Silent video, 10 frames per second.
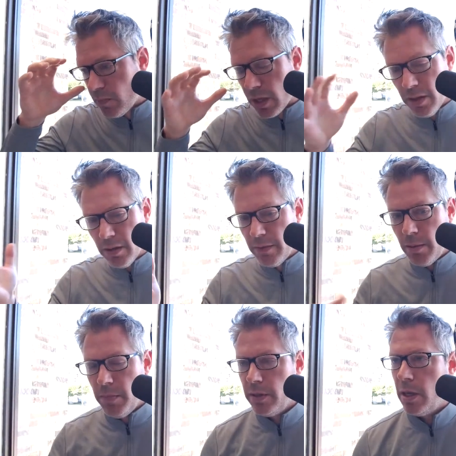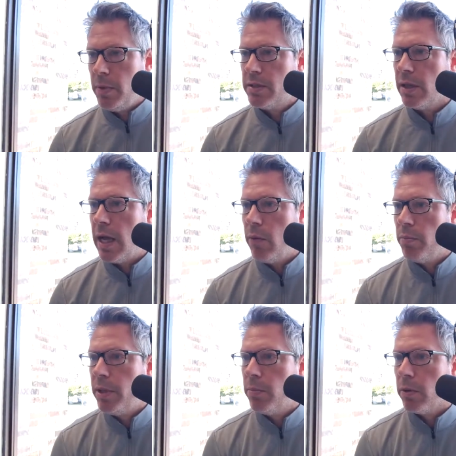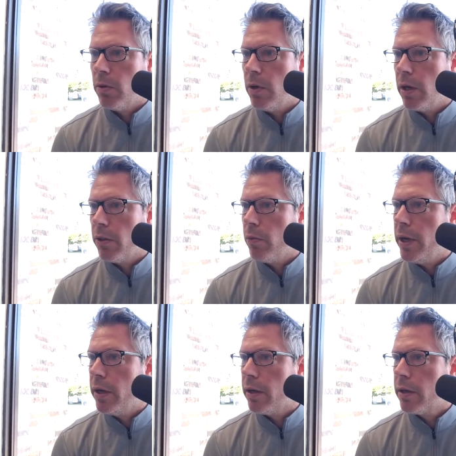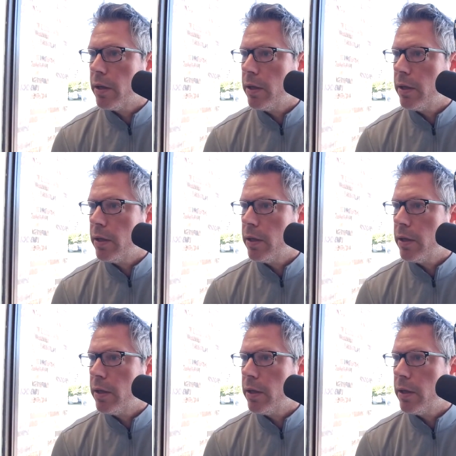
that means a lot when people go out of their way to